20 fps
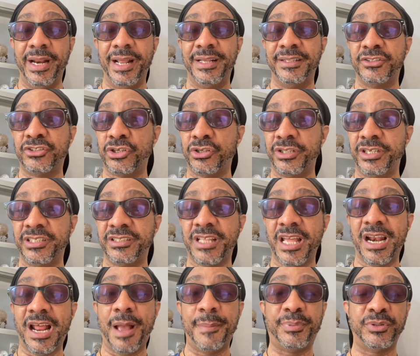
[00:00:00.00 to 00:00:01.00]
And so there's
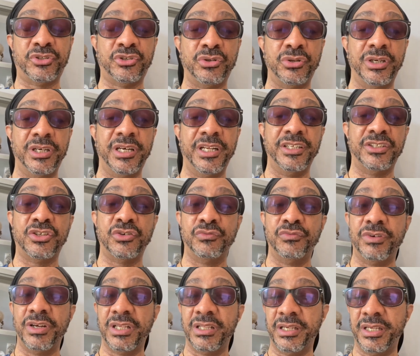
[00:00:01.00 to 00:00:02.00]
that opportunity to
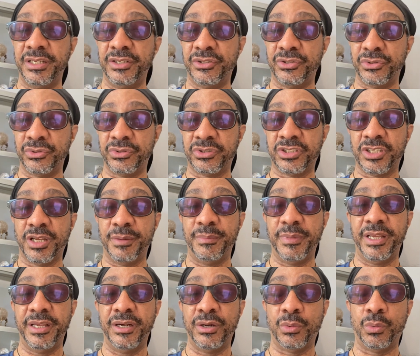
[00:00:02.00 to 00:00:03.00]
really do some
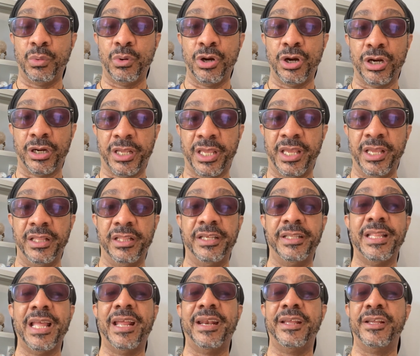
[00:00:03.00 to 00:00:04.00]
inner work, healing
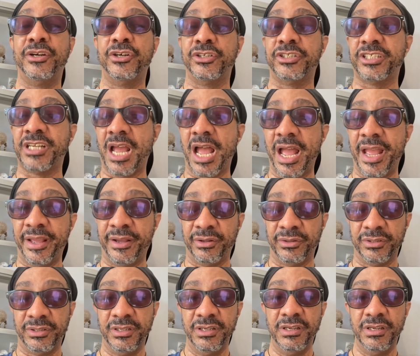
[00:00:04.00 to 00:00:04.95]
that inner child.